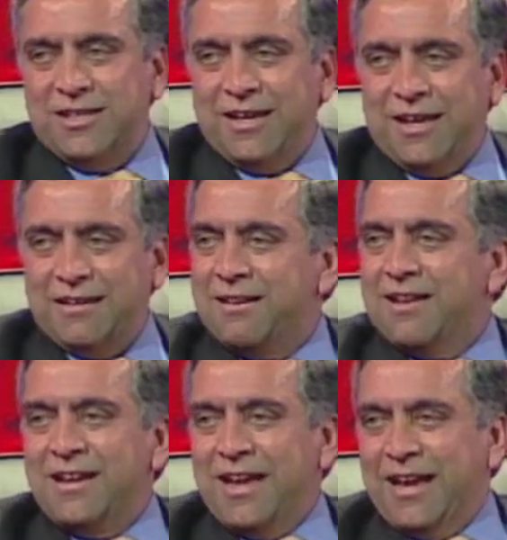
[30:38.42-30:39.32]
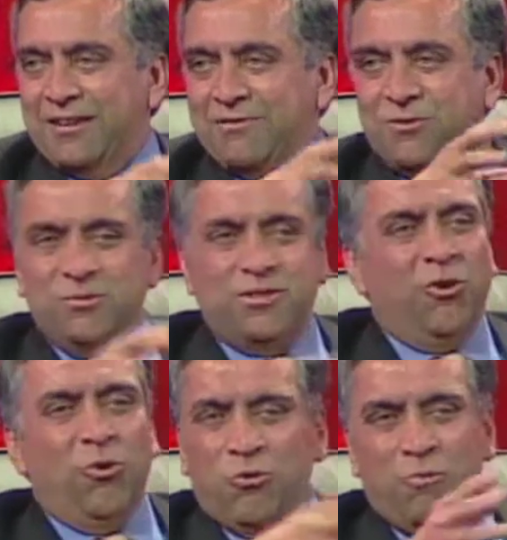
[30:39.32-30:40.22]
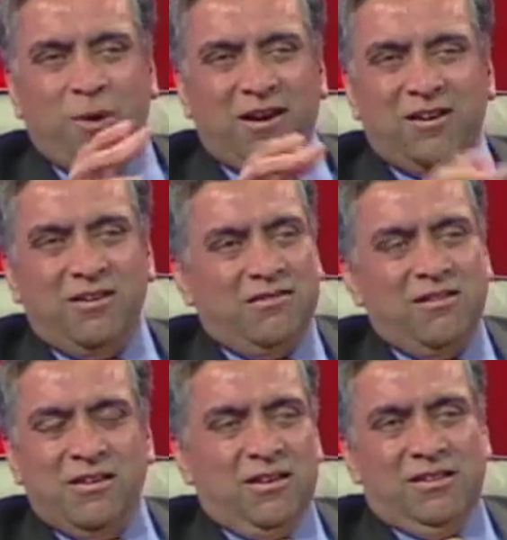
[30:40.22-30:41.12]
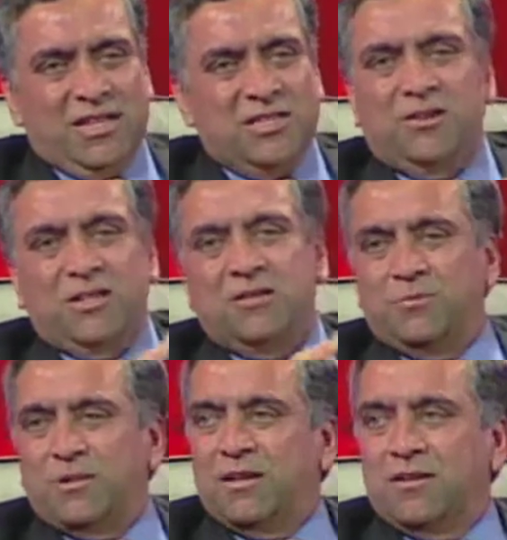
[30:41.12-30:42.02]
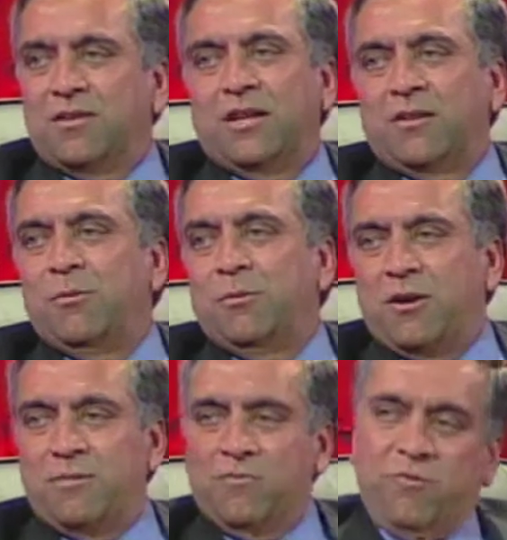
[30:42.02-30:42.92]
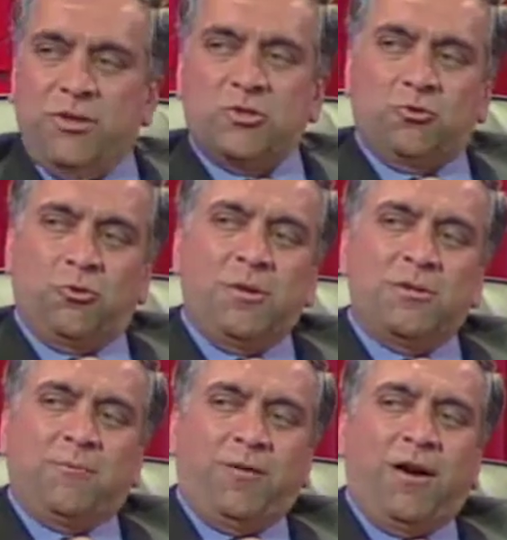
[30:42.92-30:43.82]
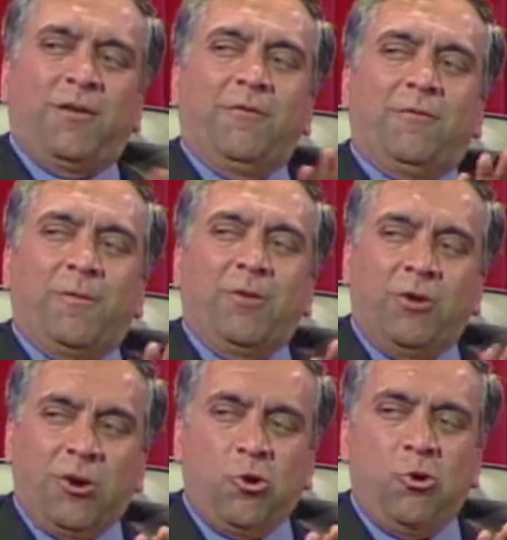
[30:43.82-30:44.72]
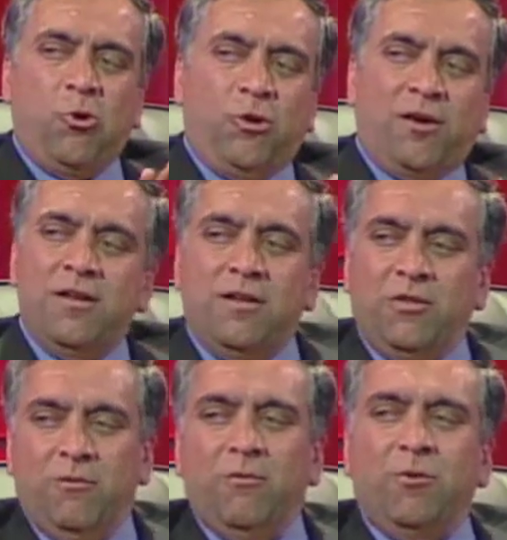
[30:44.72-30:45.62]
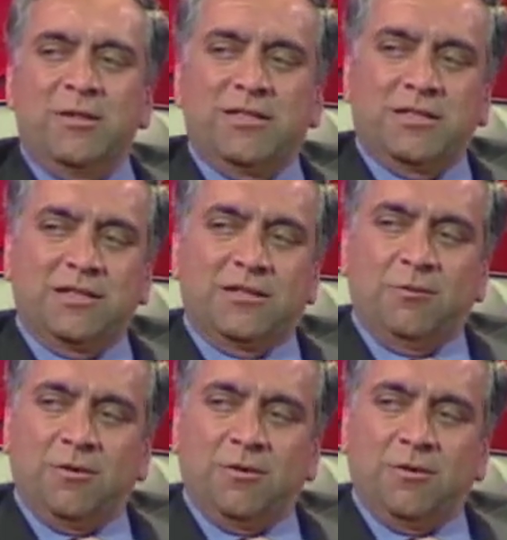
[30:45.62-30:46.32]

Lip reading: that and using go-to-market, that's not something that will become so much far away from our core that we won't be successful.